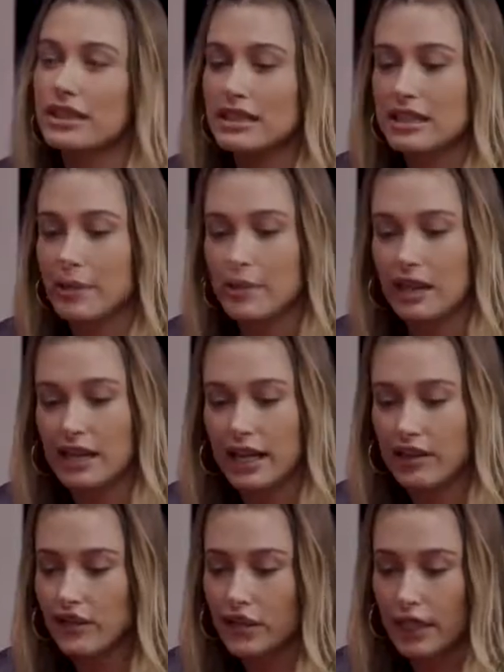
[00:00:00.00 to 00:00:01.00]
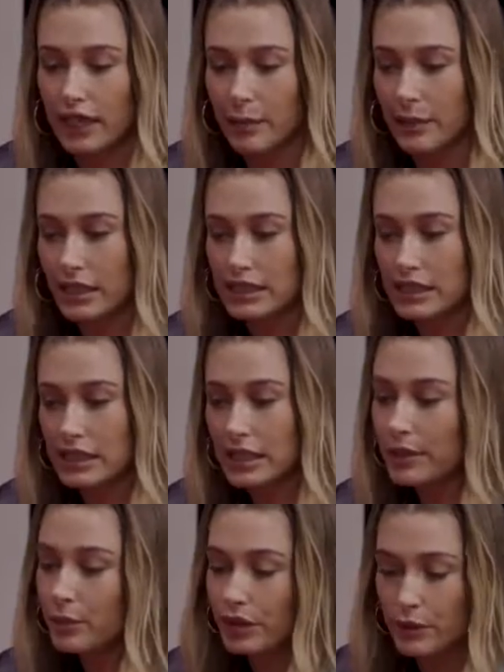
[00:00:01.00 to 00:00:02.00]
It's something that I feel like I'm gonna
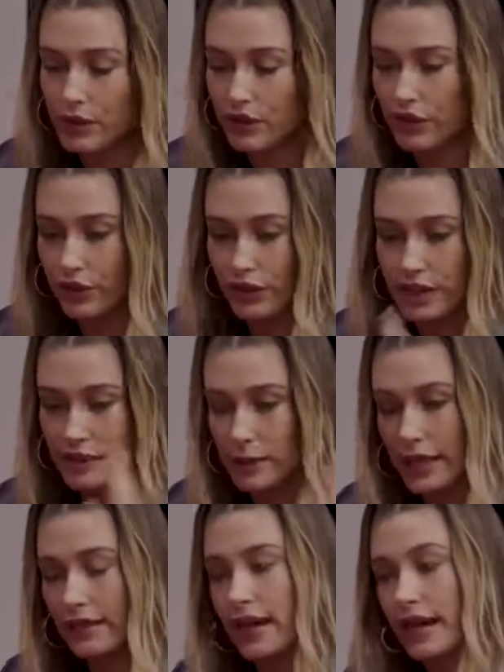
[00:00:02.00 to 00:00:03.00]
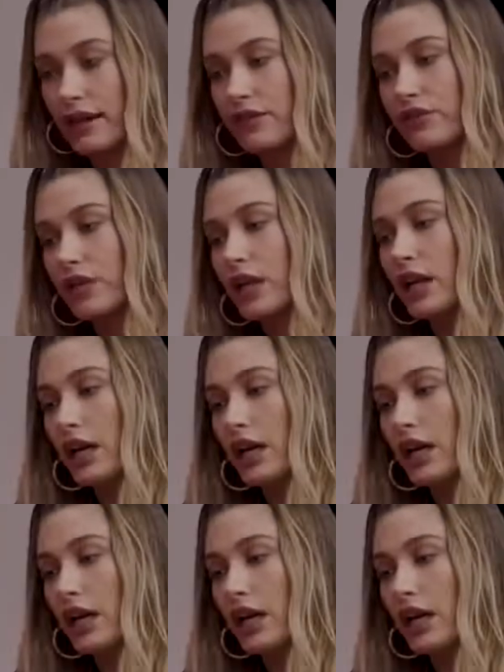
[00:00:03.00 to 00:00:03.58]
keep with me for the rest of my life.